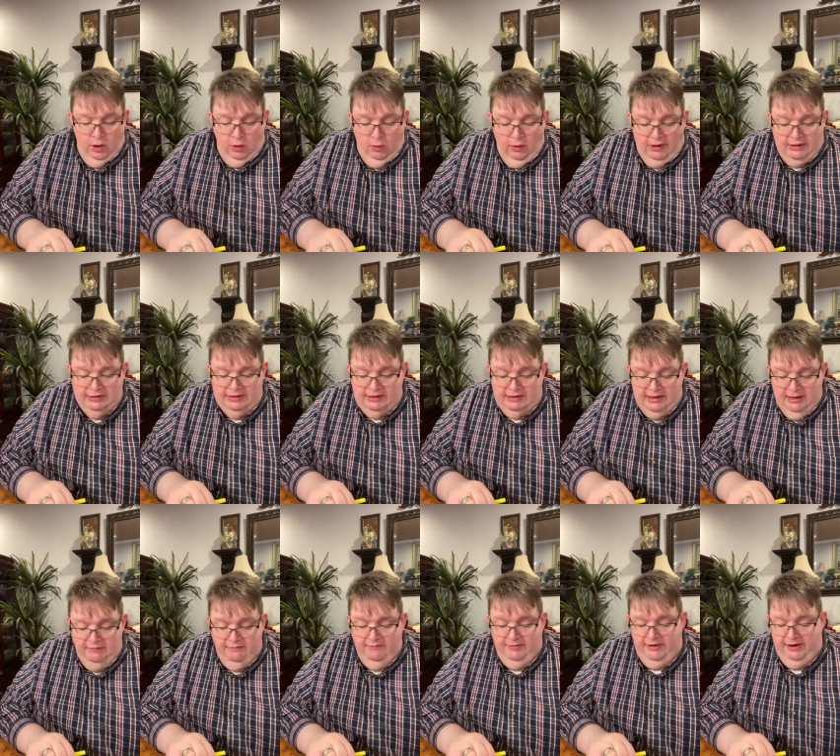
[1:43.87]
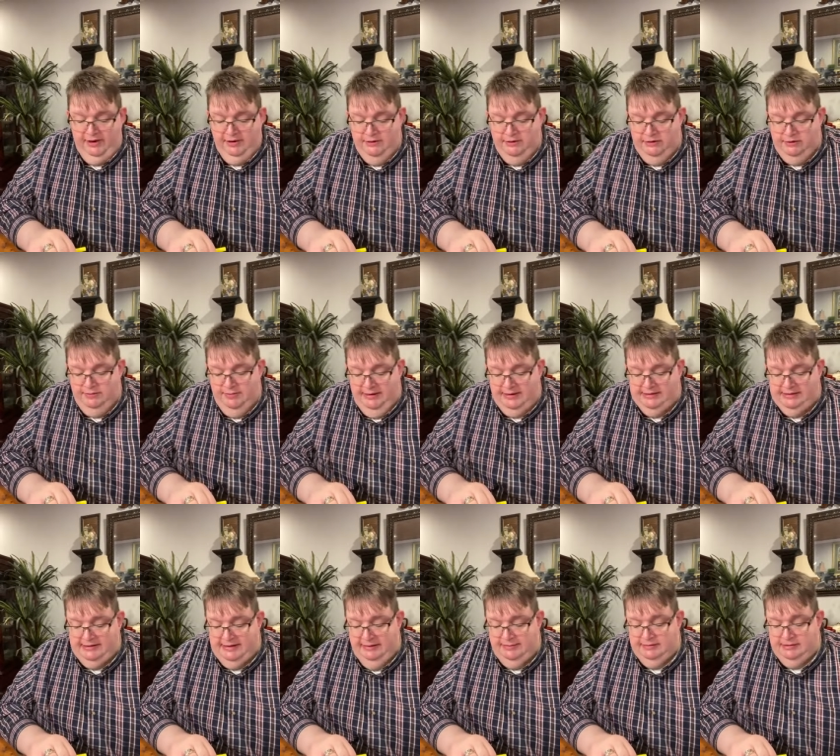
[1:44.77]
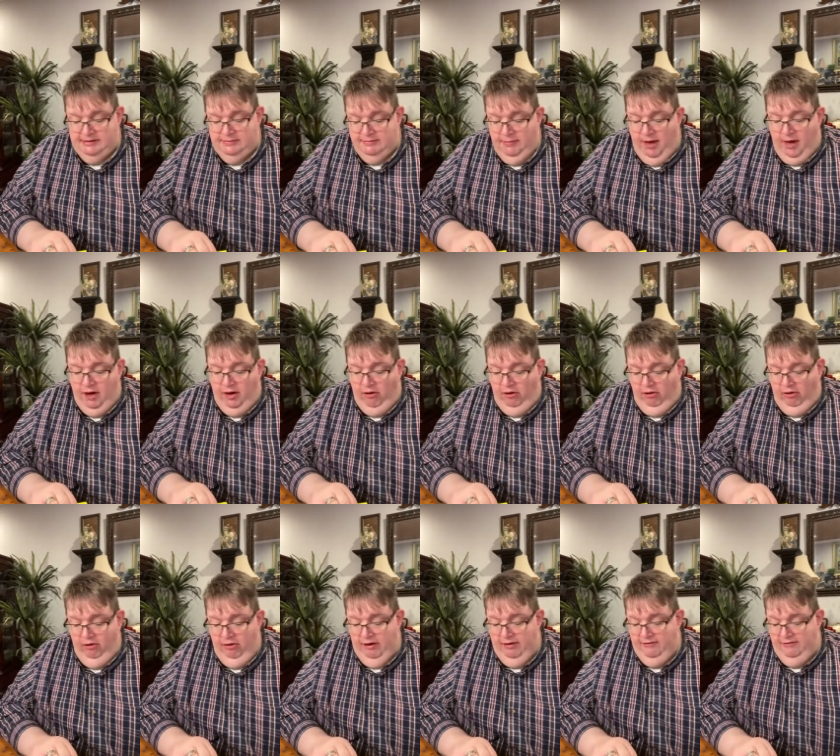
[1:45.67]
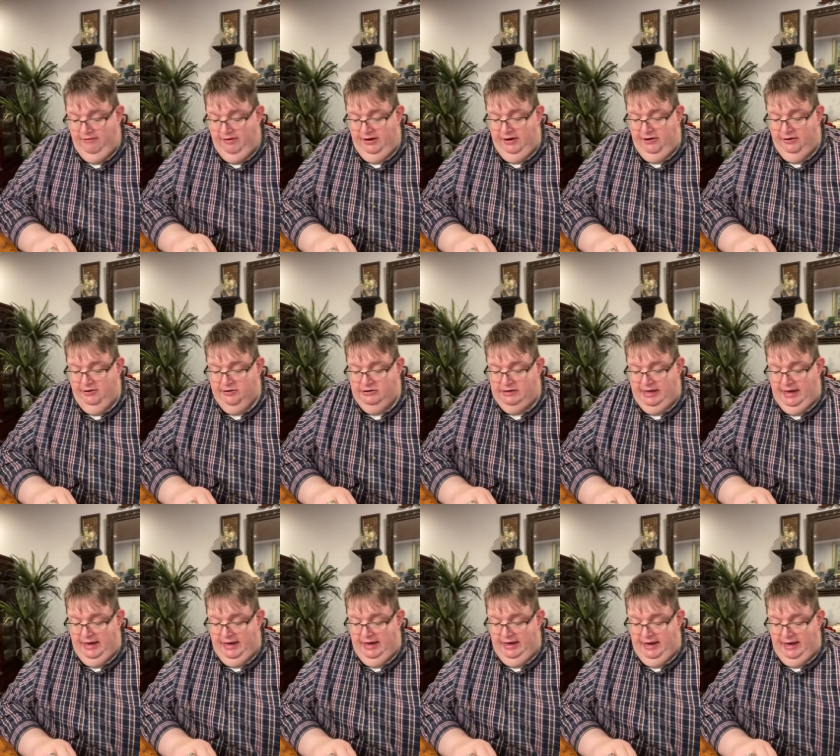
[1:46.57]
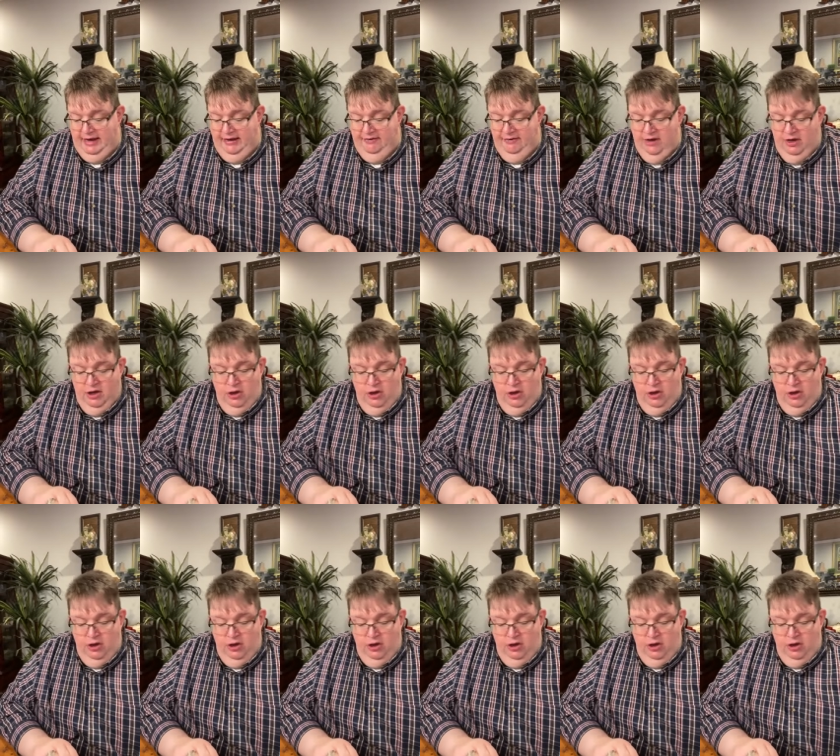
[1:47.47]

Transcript: While some fears may seem small, and fears can have